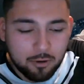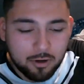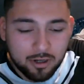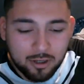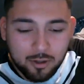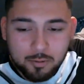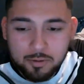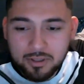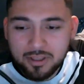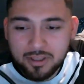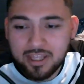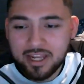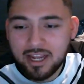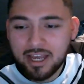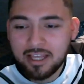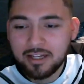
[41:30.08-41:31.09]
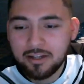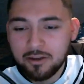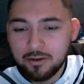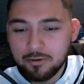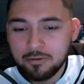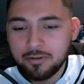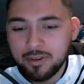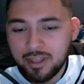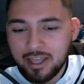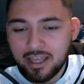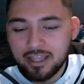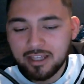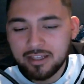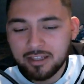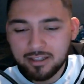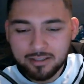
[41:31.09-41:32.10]
to go with that. I know
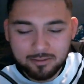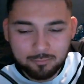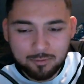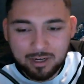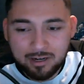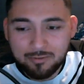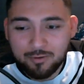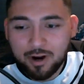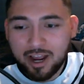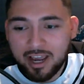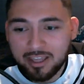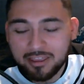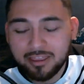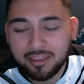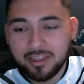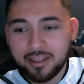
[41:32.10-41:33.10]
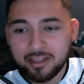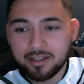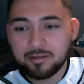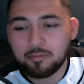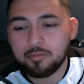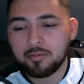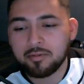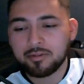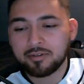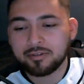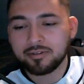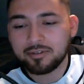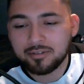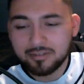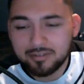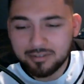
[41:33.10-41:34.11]
that whatever I think,
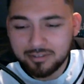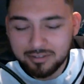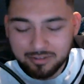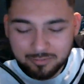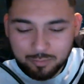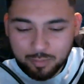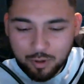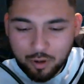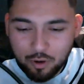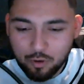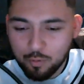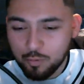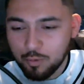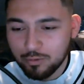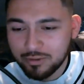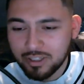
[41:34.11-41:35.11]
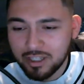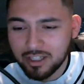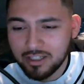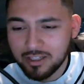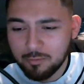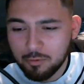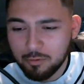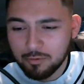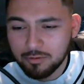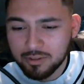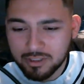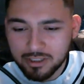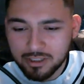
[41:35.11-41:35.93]
Piojo most likely won't